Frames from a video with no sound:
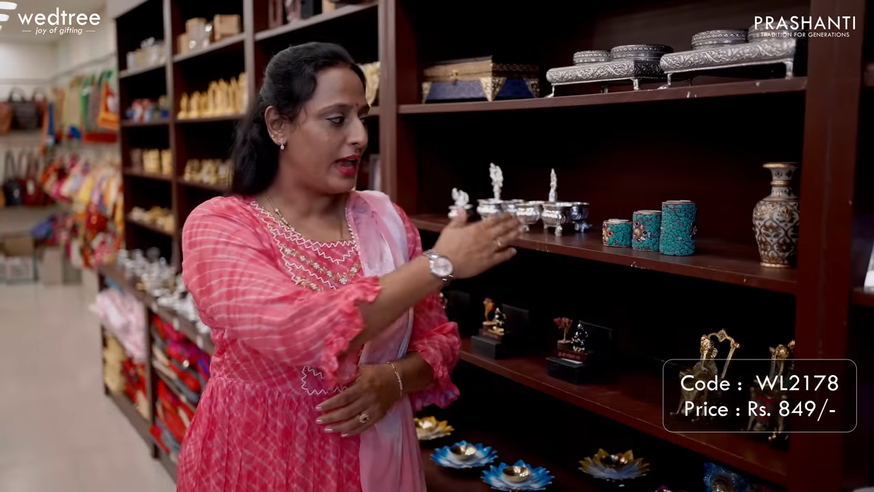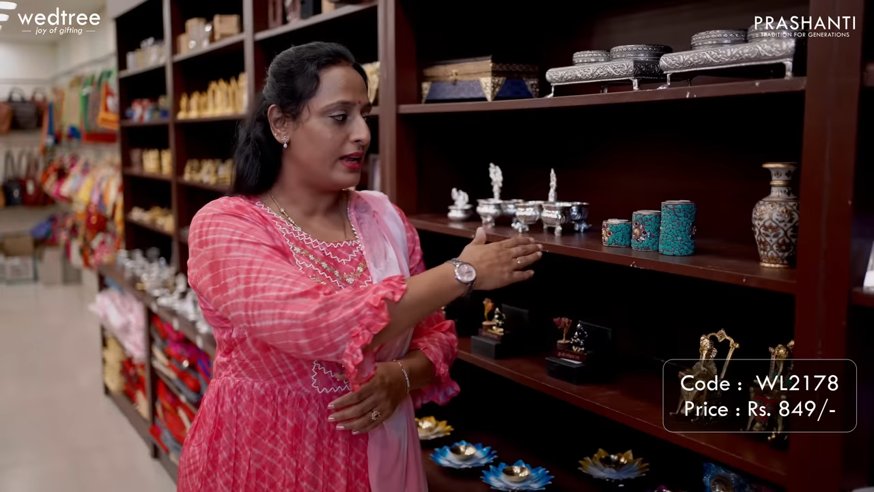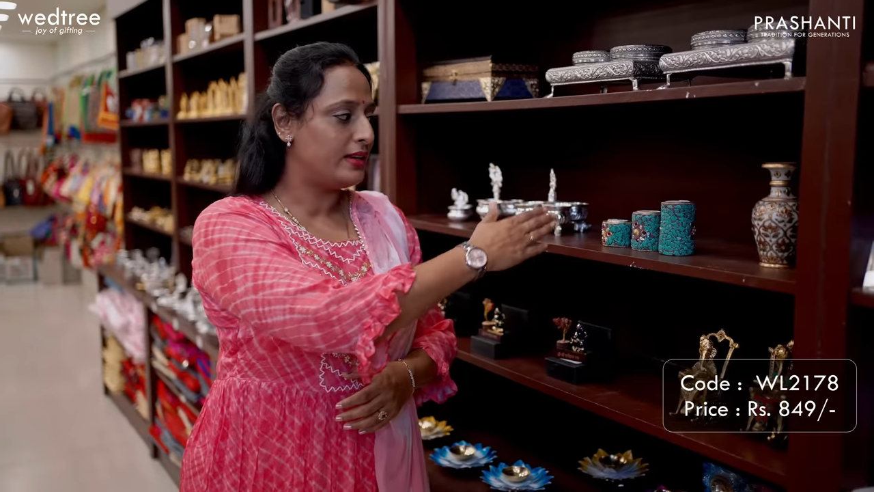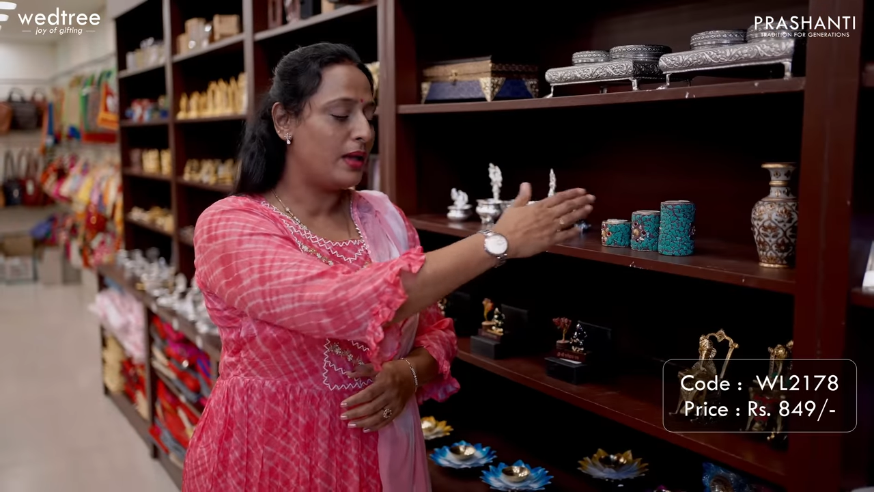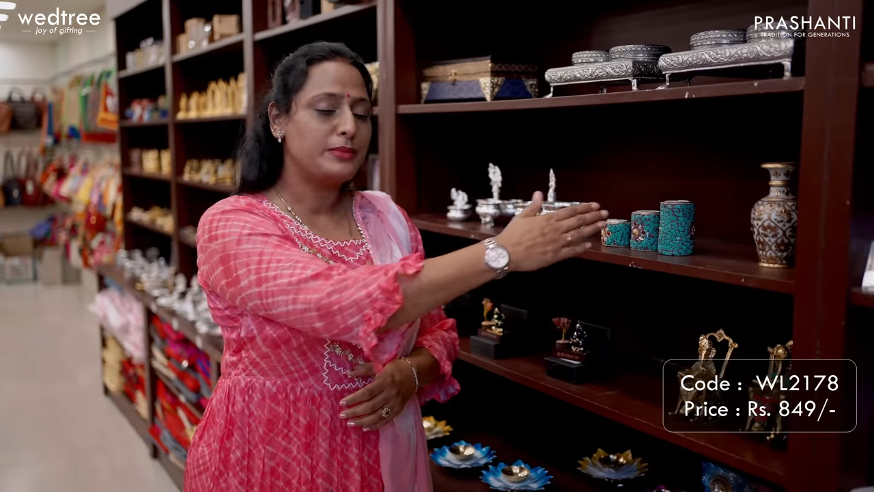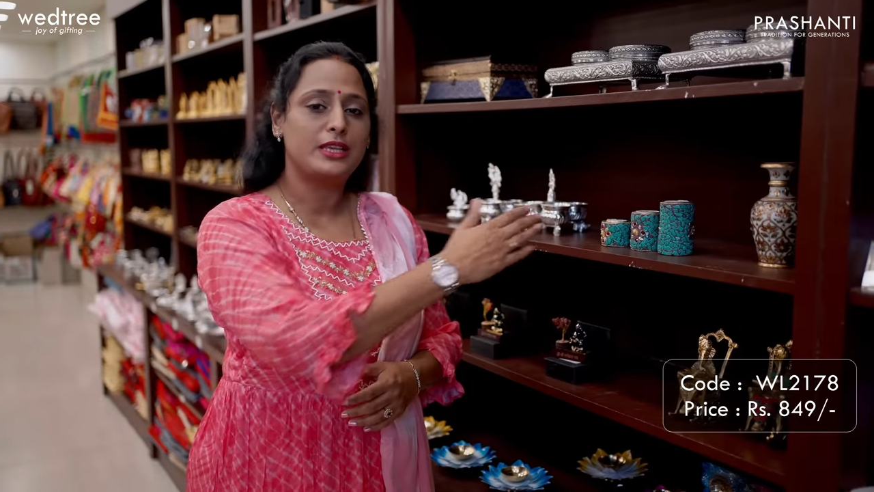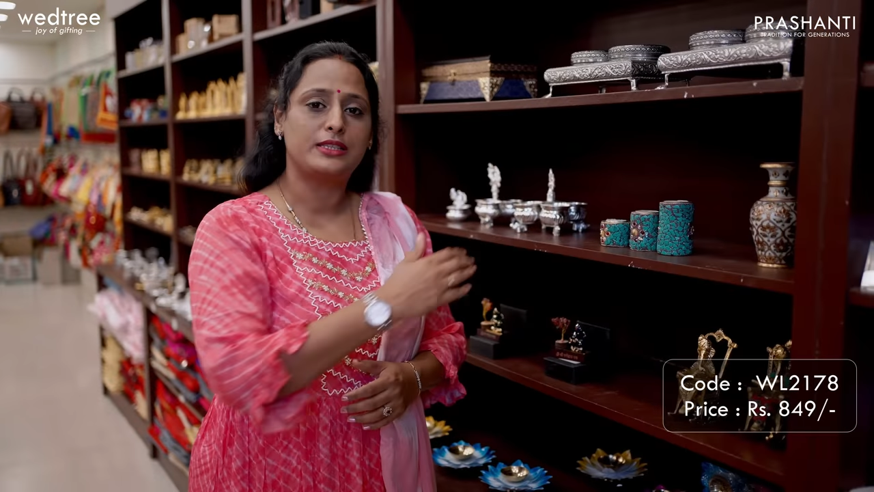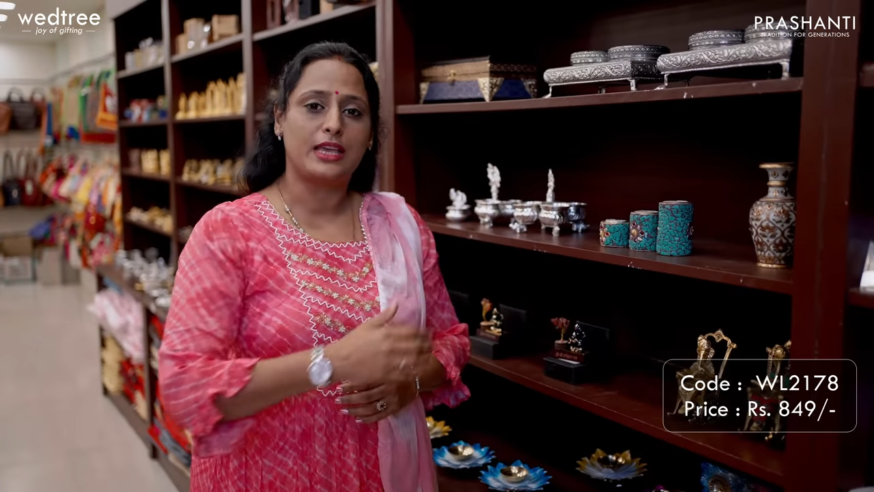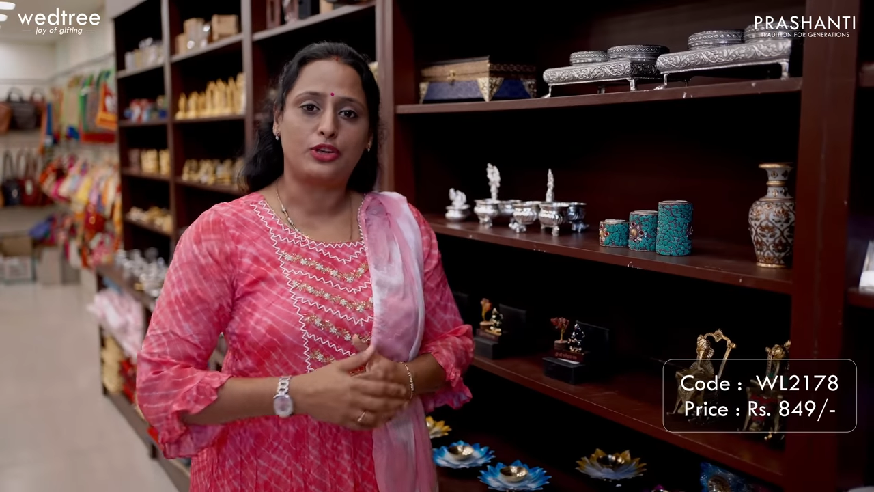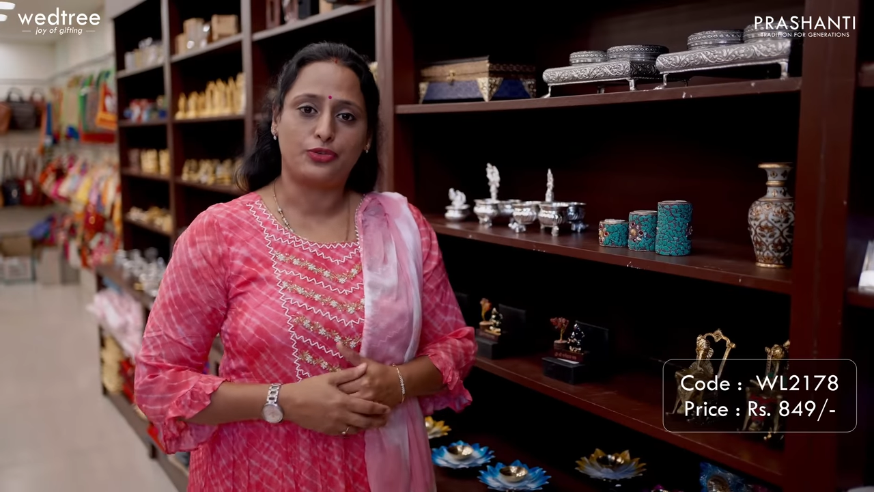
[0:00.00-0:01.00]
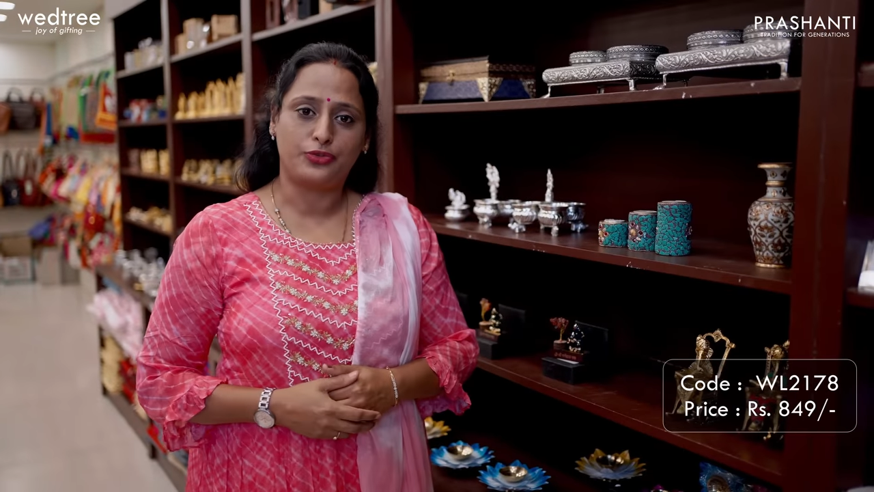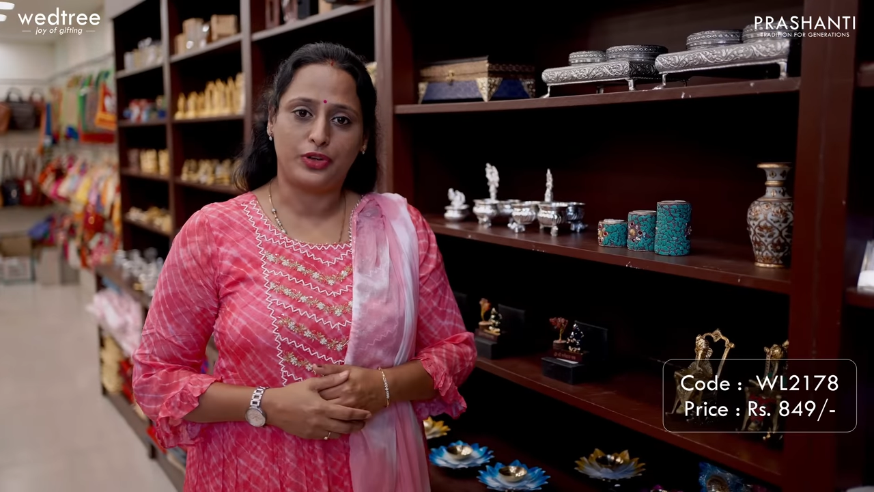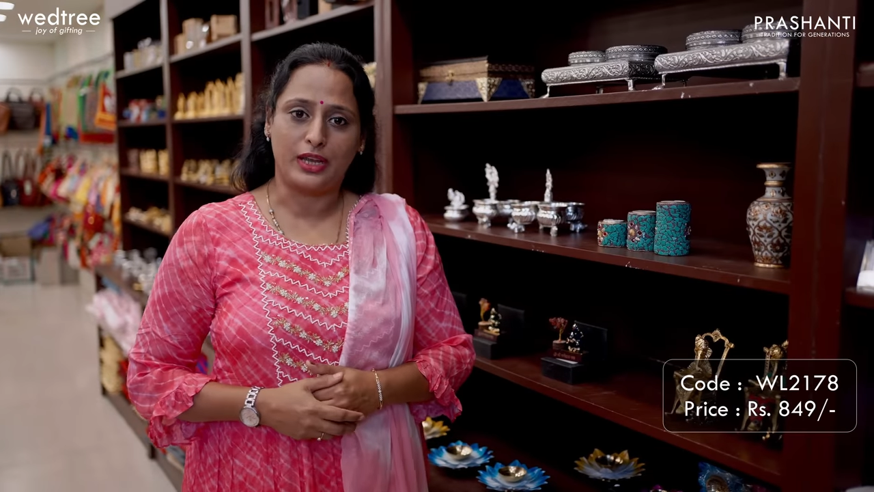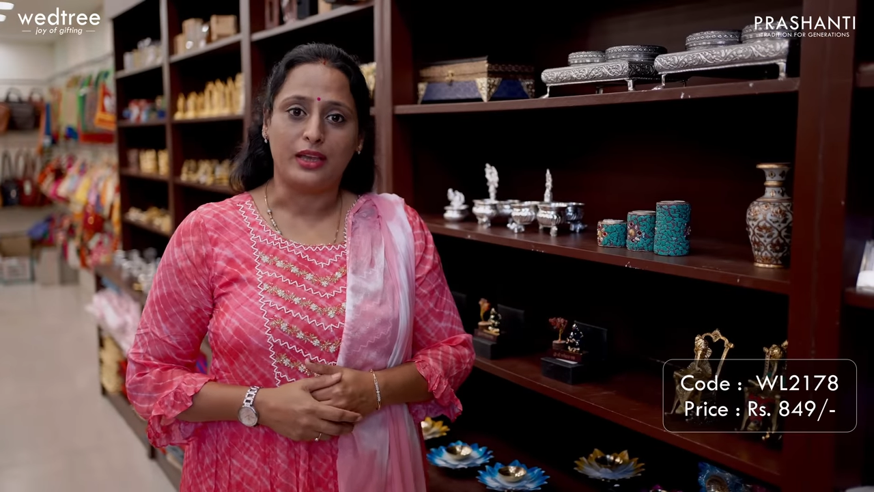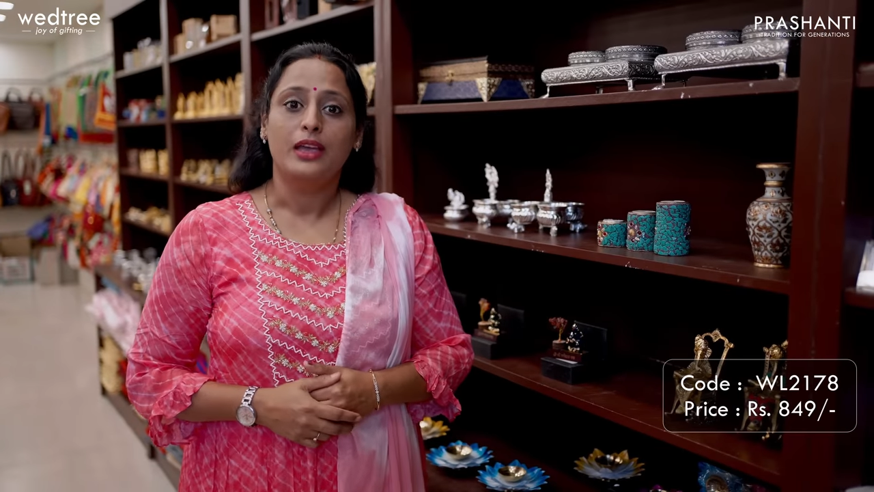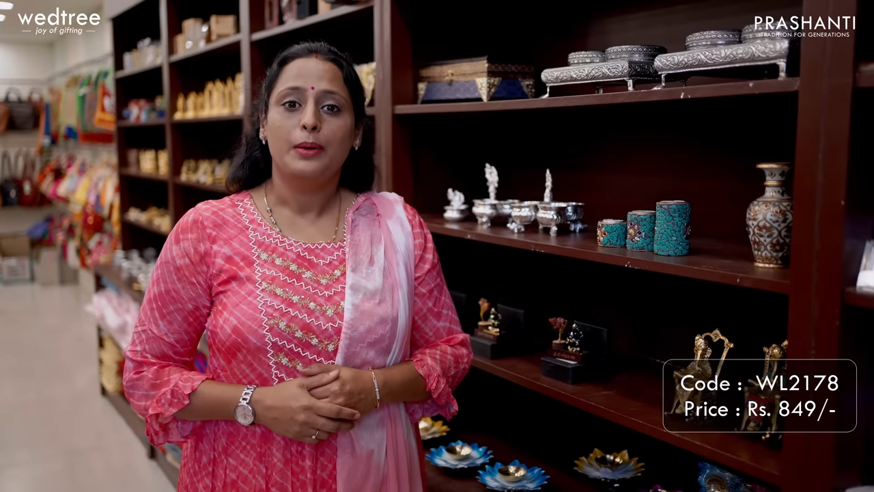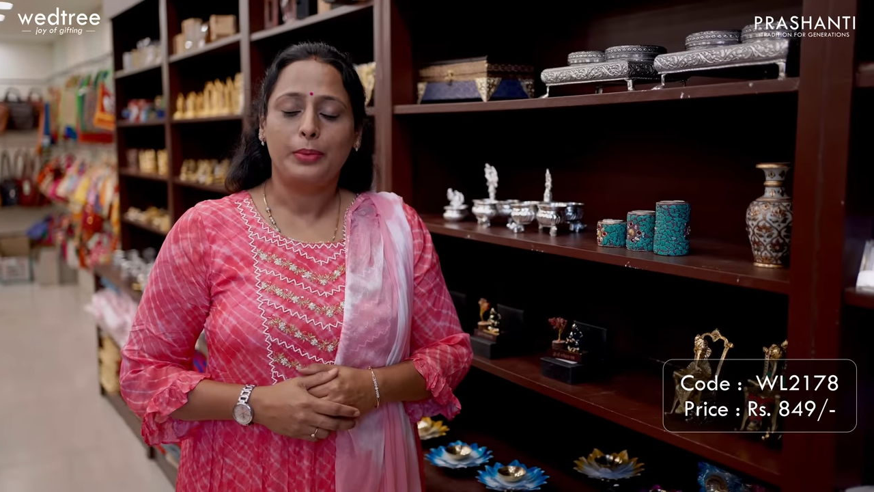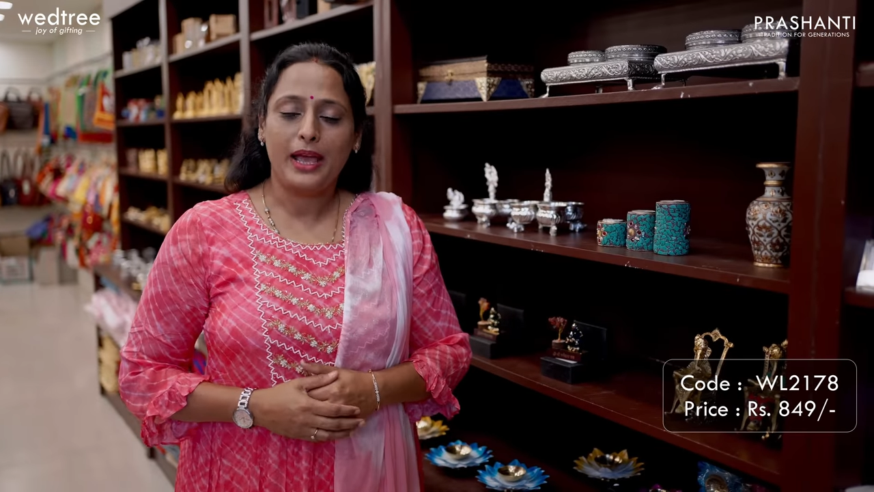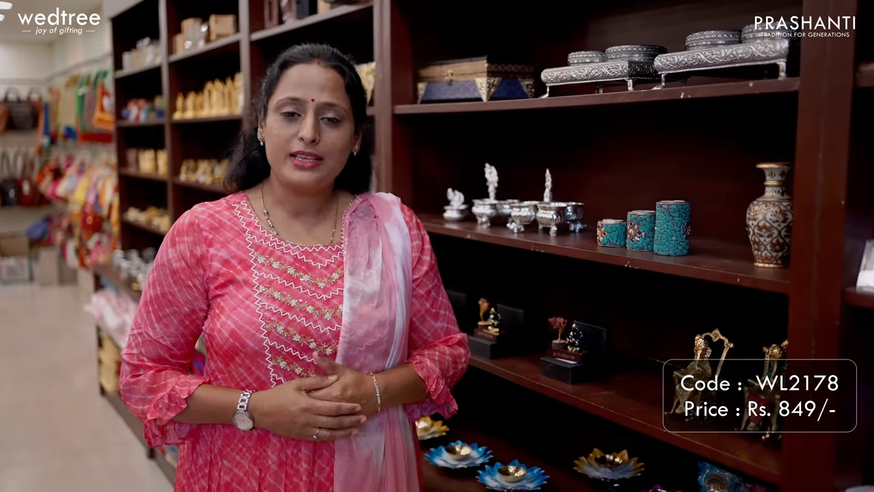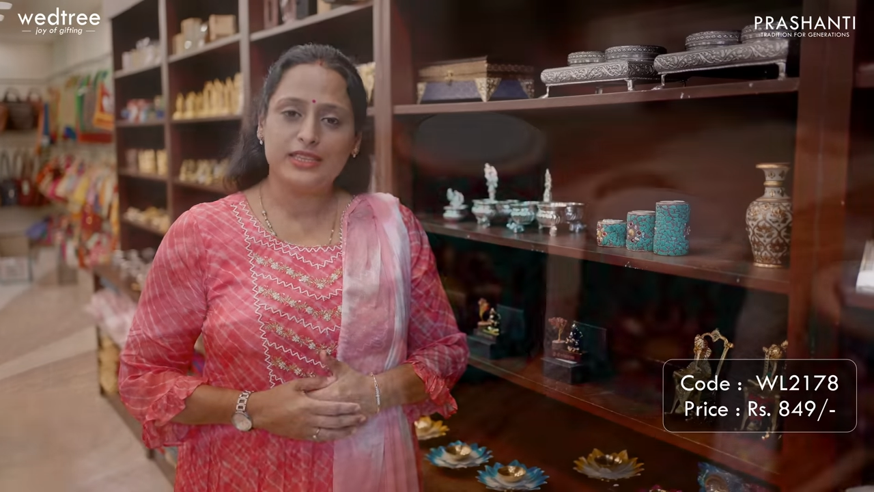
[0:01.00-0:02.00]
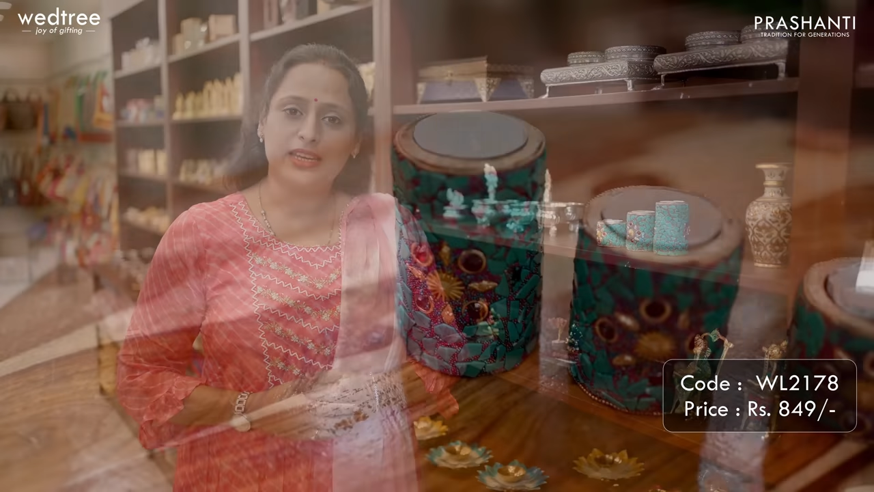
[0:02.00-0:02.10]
and comes as set of three, priced